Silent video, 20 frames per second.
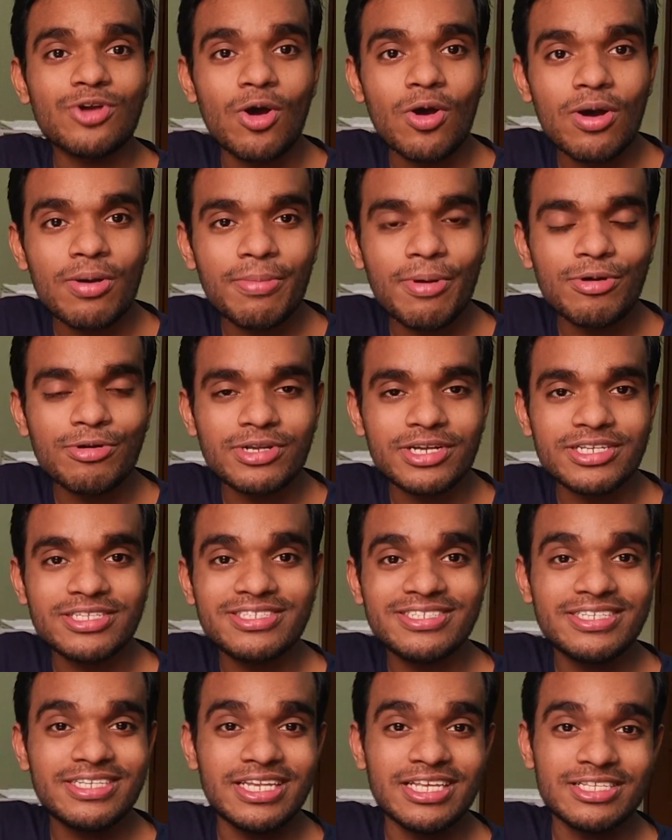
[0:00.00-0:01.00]
talk about
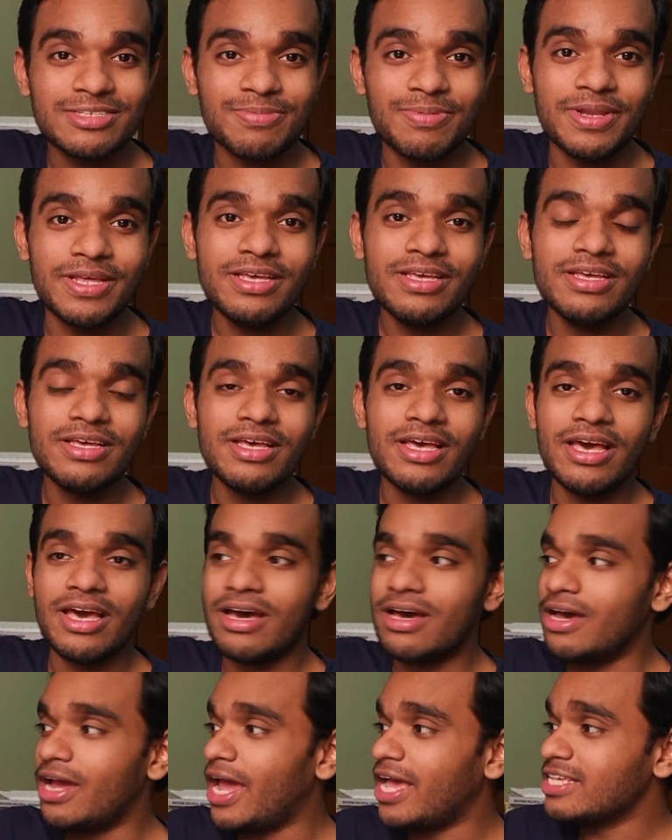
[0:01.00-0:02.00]
its display.
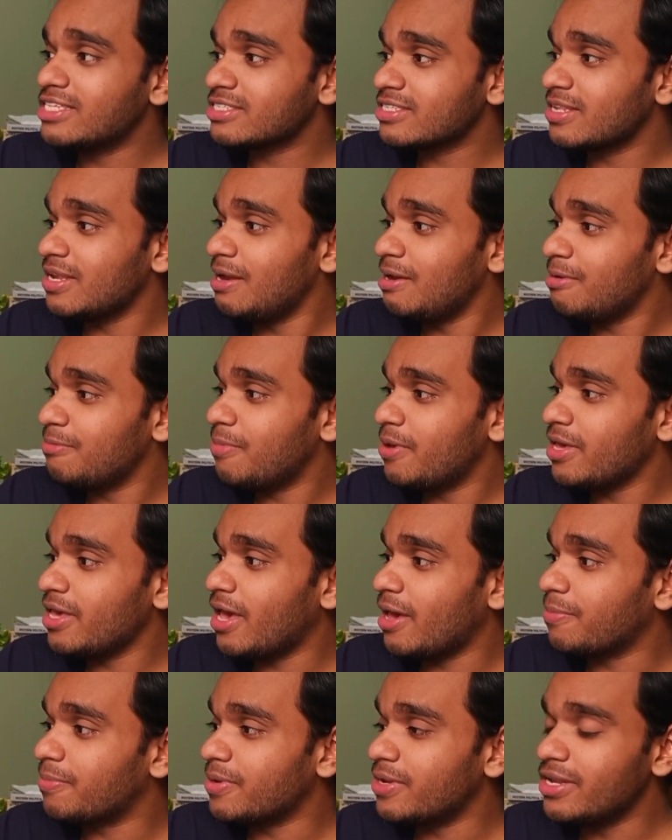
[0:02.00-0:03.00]
As claimed by
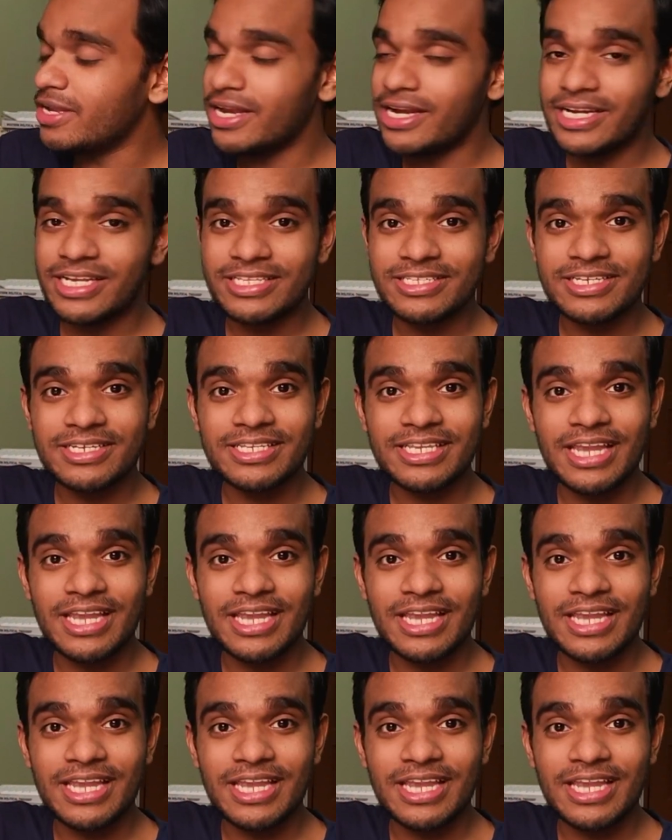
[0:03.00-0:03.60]
Apple, it is a